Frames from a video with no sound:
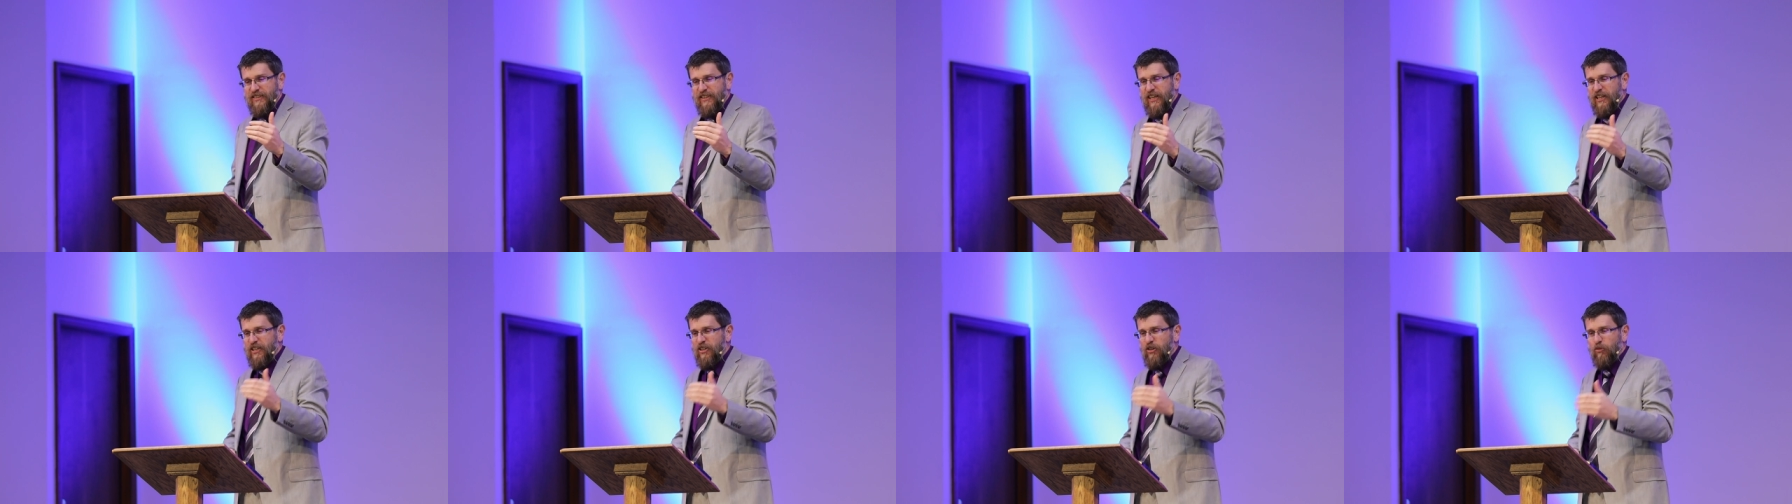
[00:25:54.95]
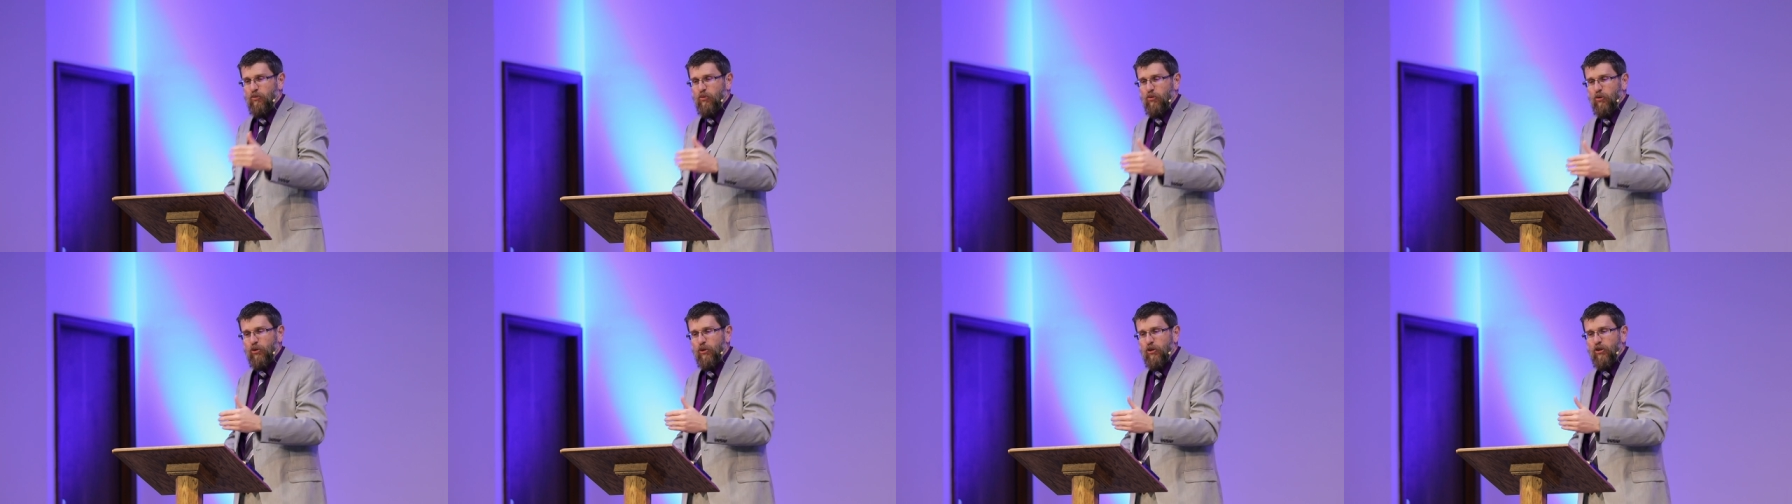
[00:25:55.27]
and a
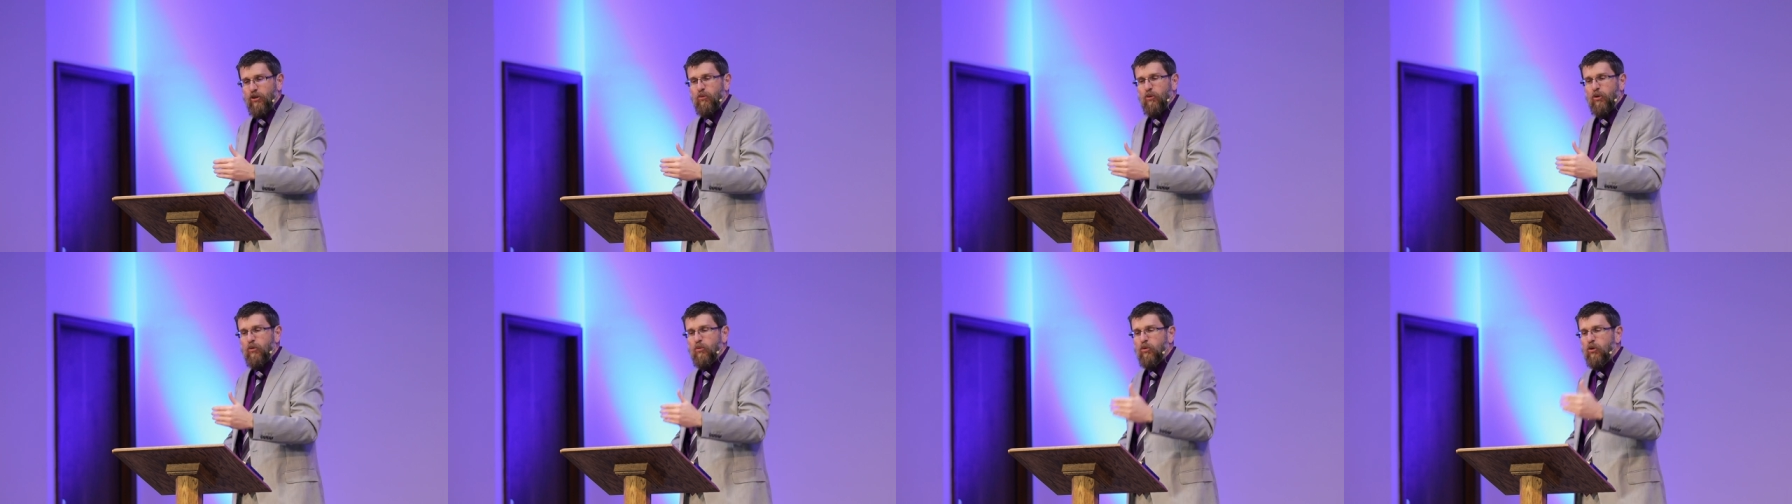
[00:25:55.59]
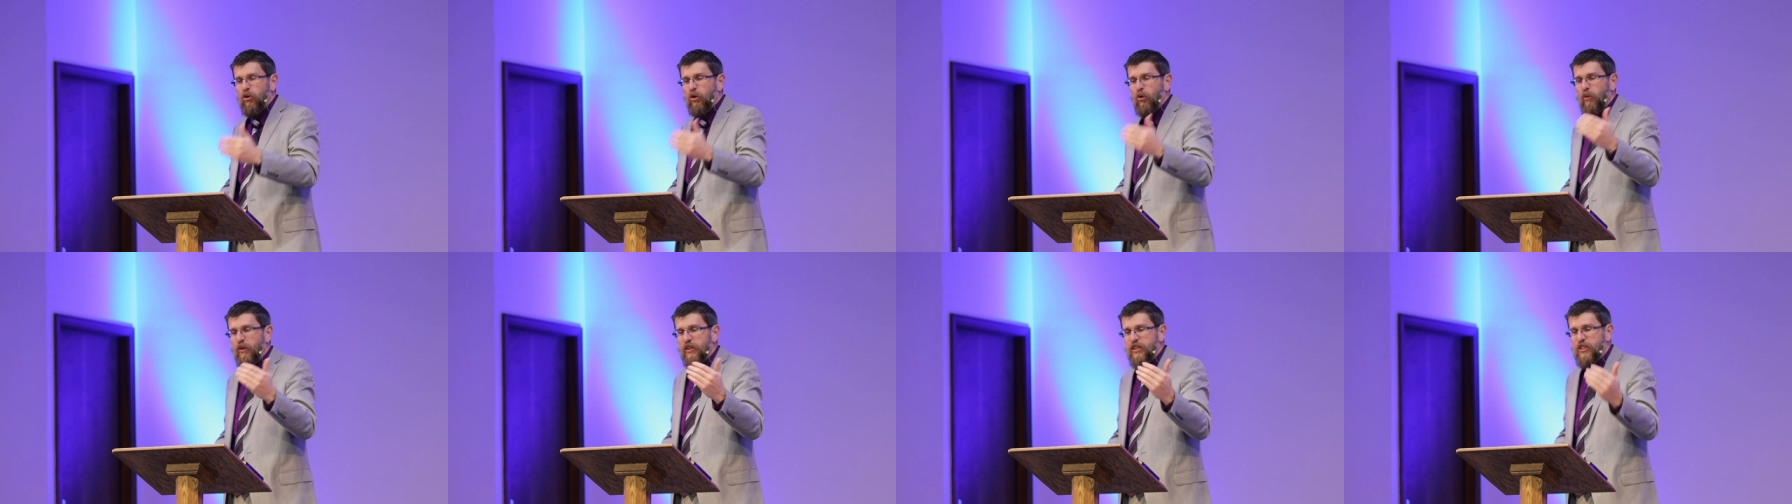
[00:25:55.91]
ruler will
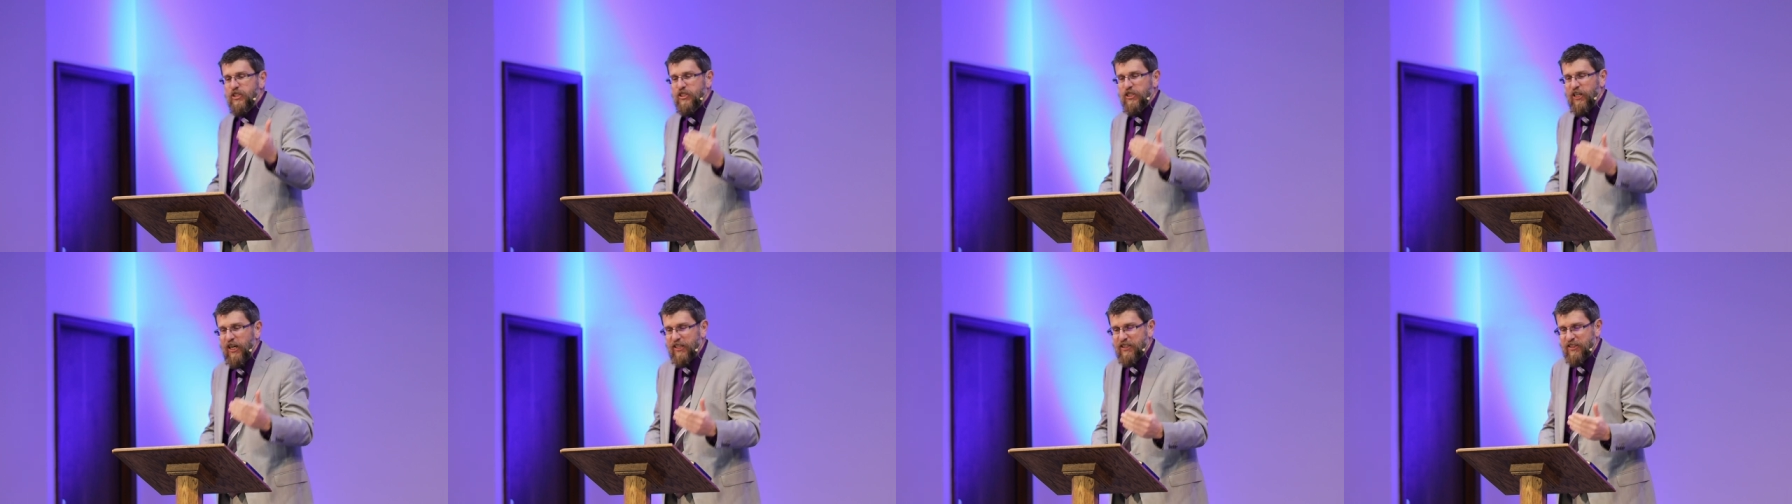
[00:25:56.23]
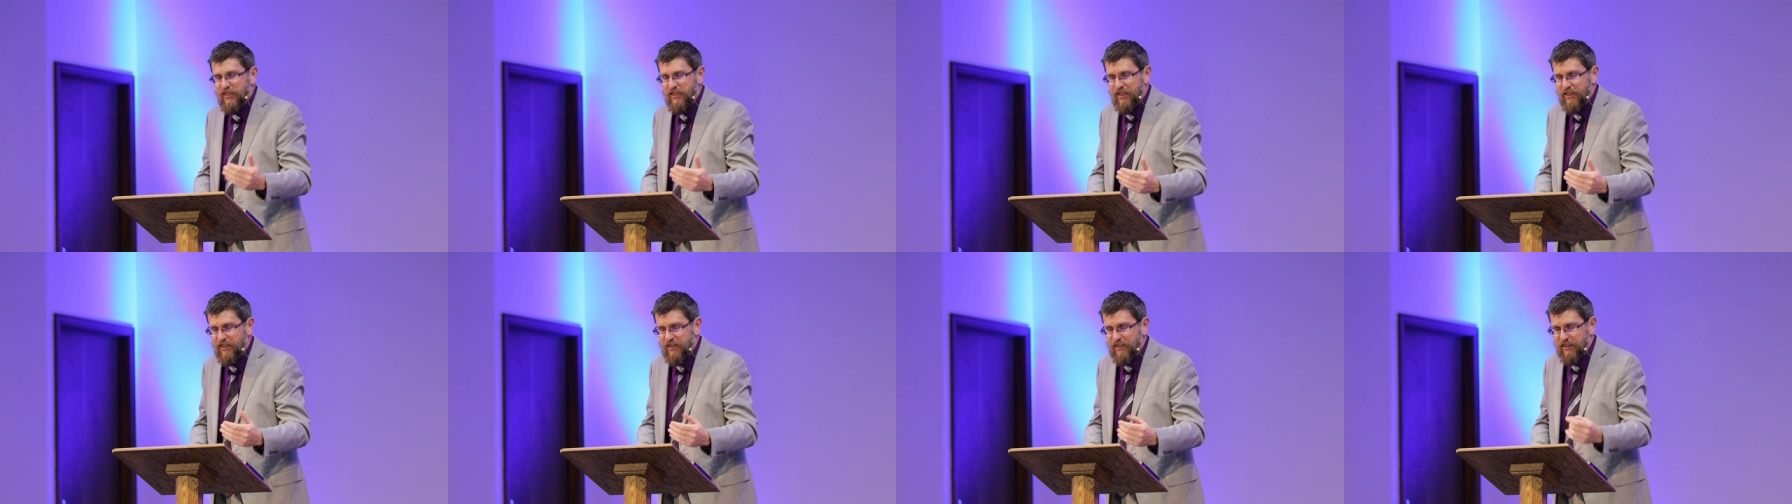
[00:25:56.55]
rule with
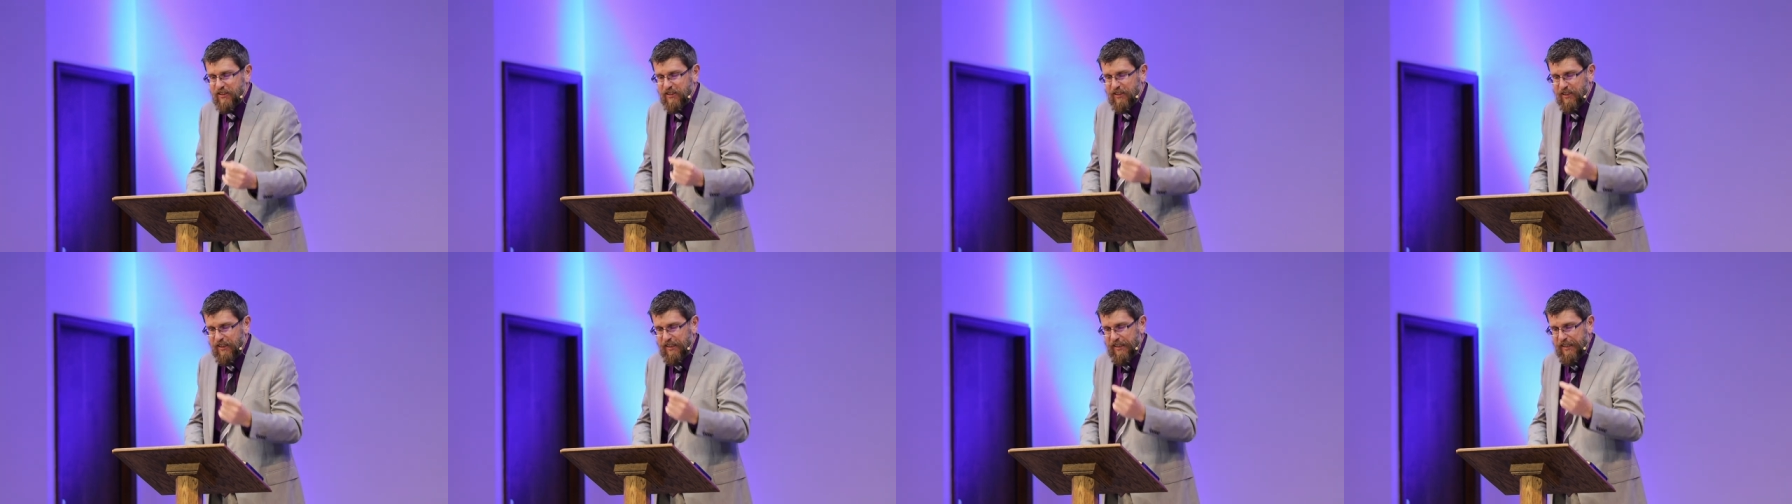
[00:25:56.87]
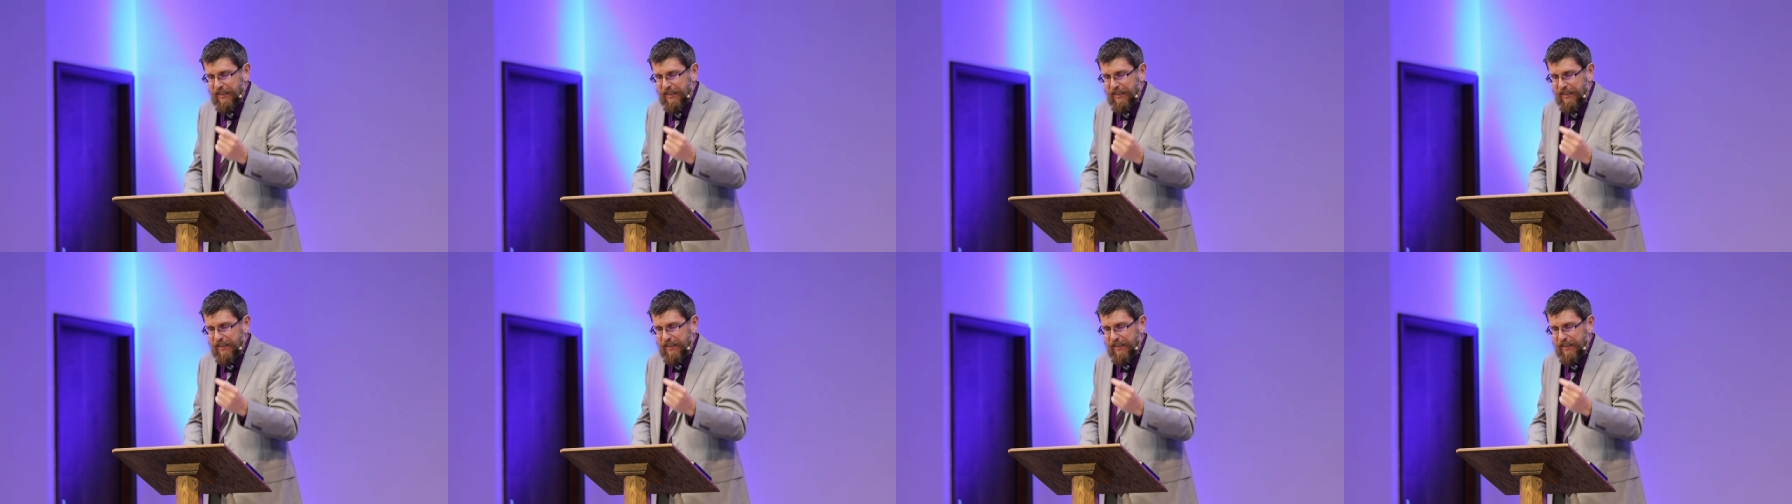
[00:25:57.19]
justice,